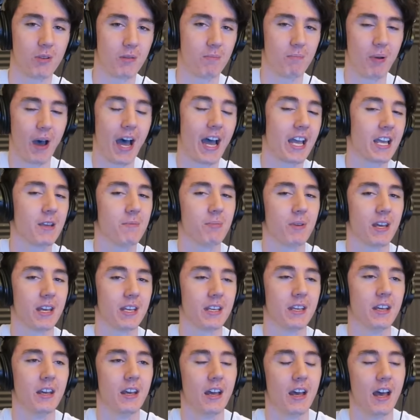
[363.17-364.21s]
it was incredibly
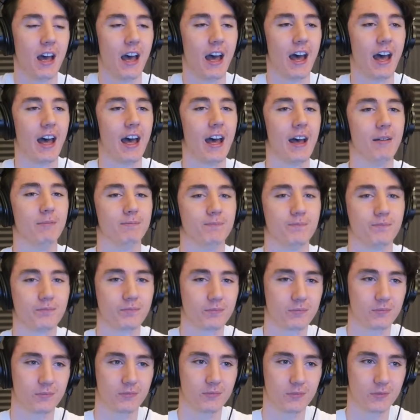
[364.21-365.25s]
clever of Scott,
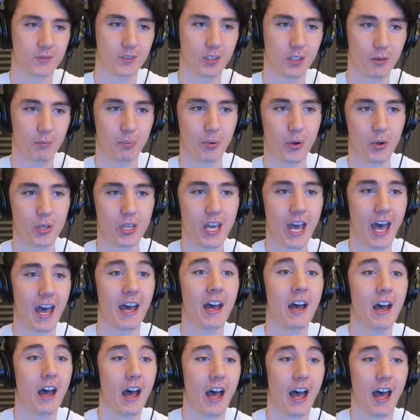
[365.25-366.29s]
and might have
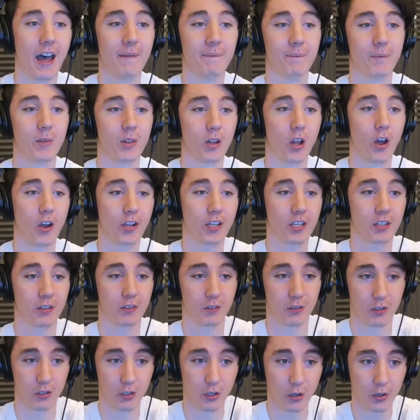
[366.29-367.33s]
incited more of this kind of
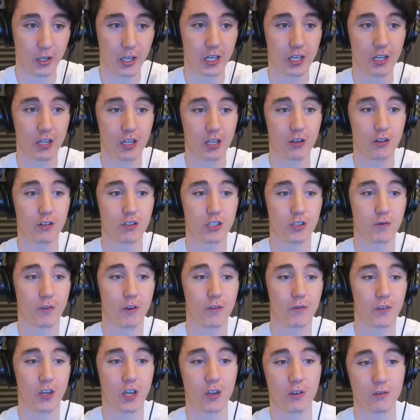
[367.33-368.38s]
digging from the fanbase,
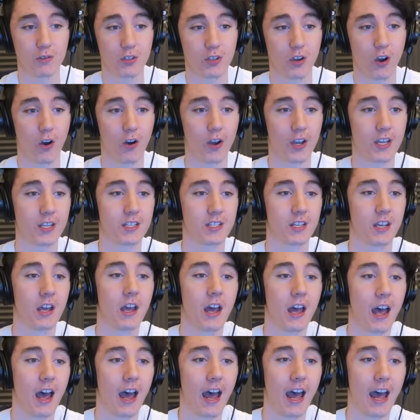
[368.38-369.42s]
to find hints about the
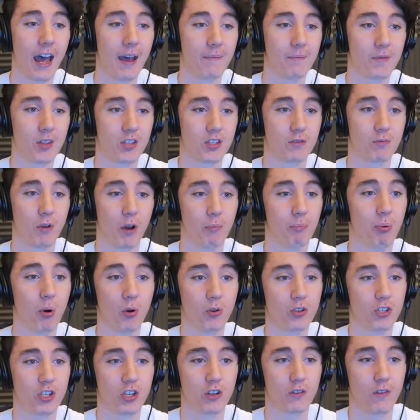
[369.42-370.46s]
contents of the next
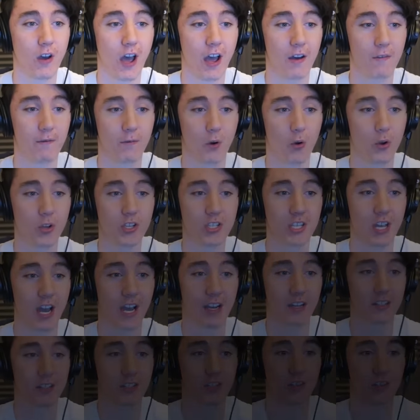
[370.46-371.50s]
game whenever they appeared.